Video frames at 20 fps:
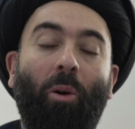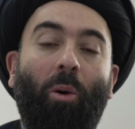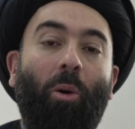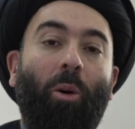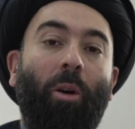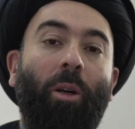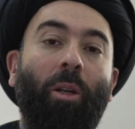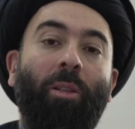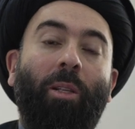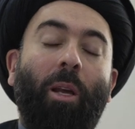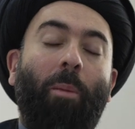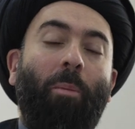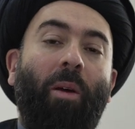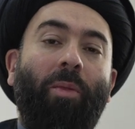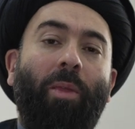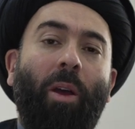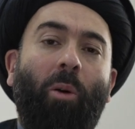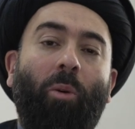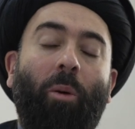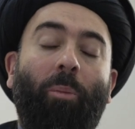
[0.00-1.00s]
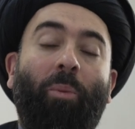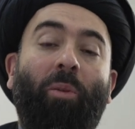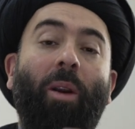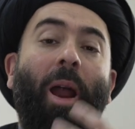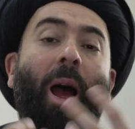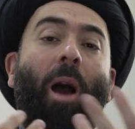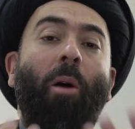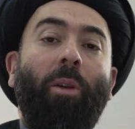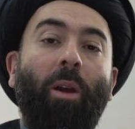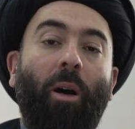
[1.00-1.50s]
or someone that we're
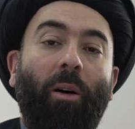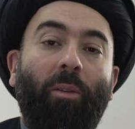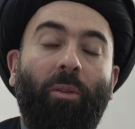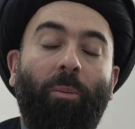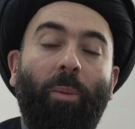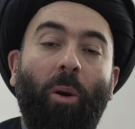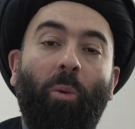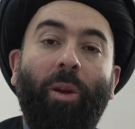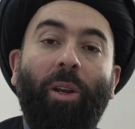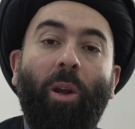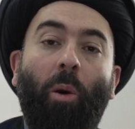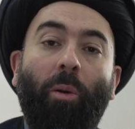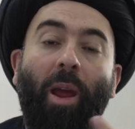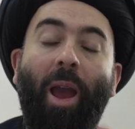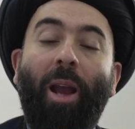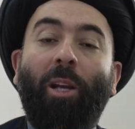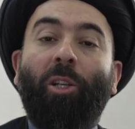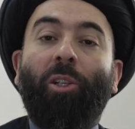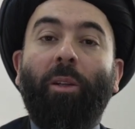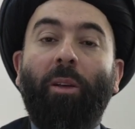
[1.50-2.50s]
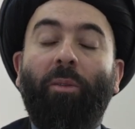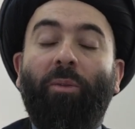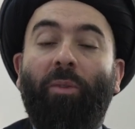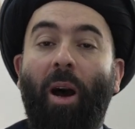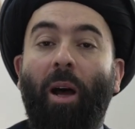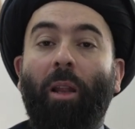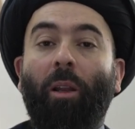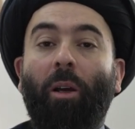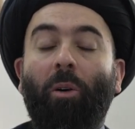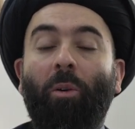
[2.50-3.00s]
proud of but we don't actually
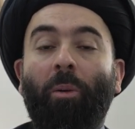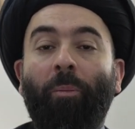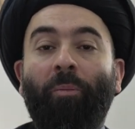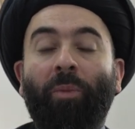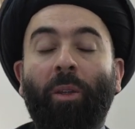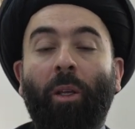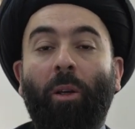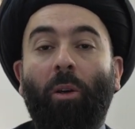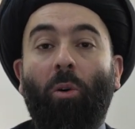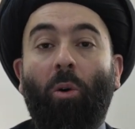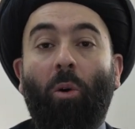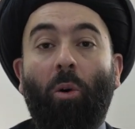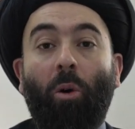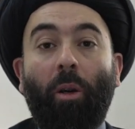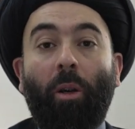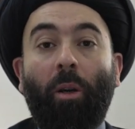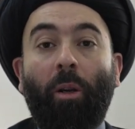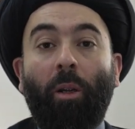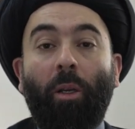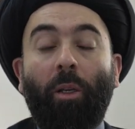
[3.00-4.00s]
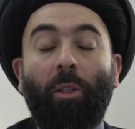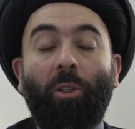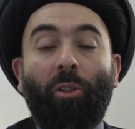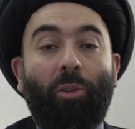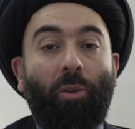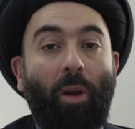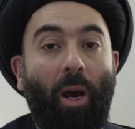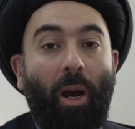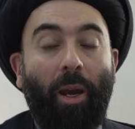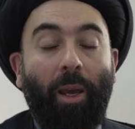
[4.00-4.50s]
follow or
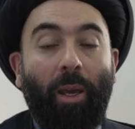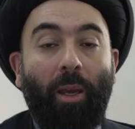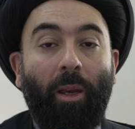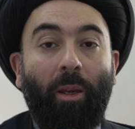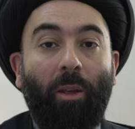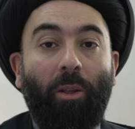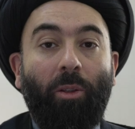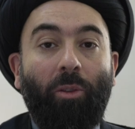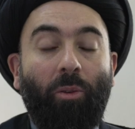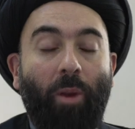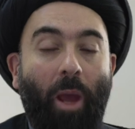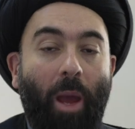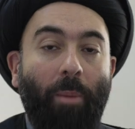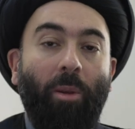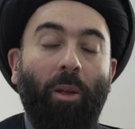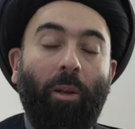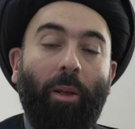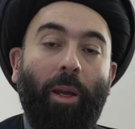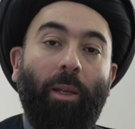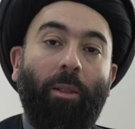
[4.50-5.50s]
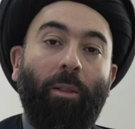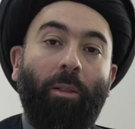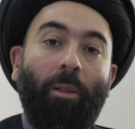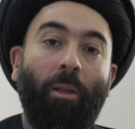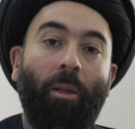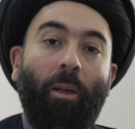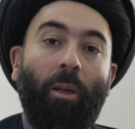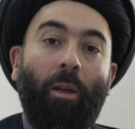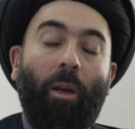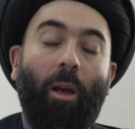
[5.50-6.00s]
try to emulate.
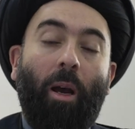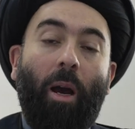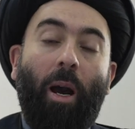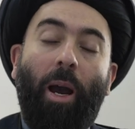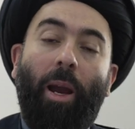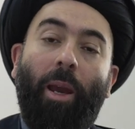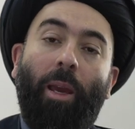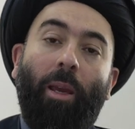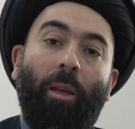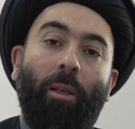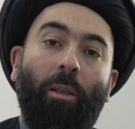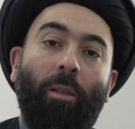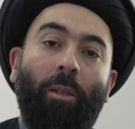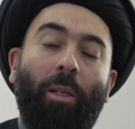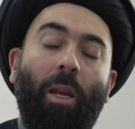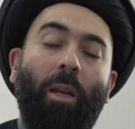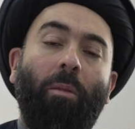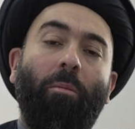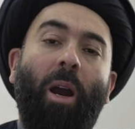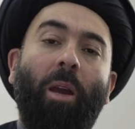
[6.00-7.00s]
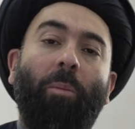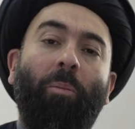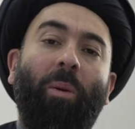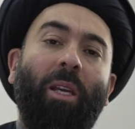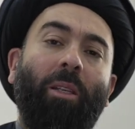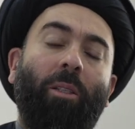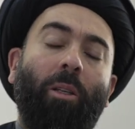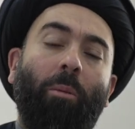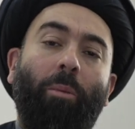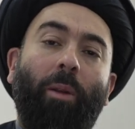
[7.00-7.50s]
I send my
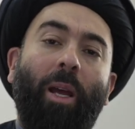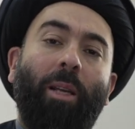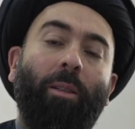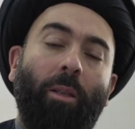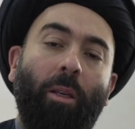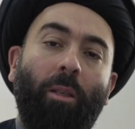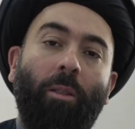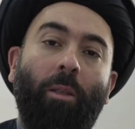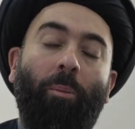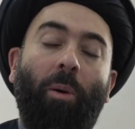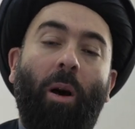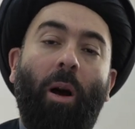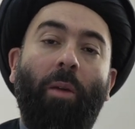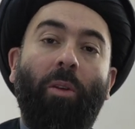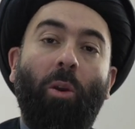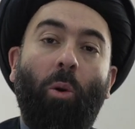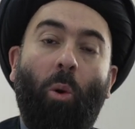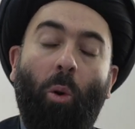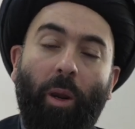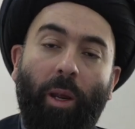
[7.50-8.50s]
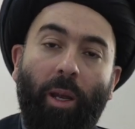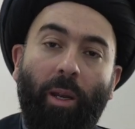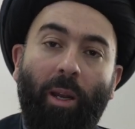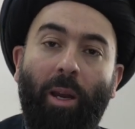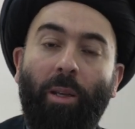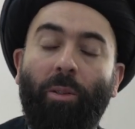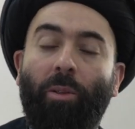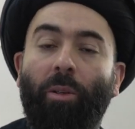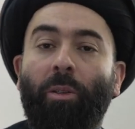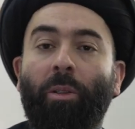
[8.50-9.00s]
peace and blessings upon the
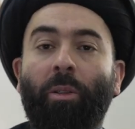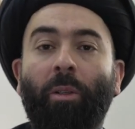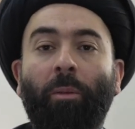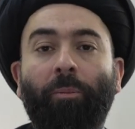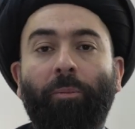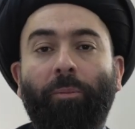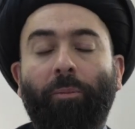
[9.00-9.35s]
organizers,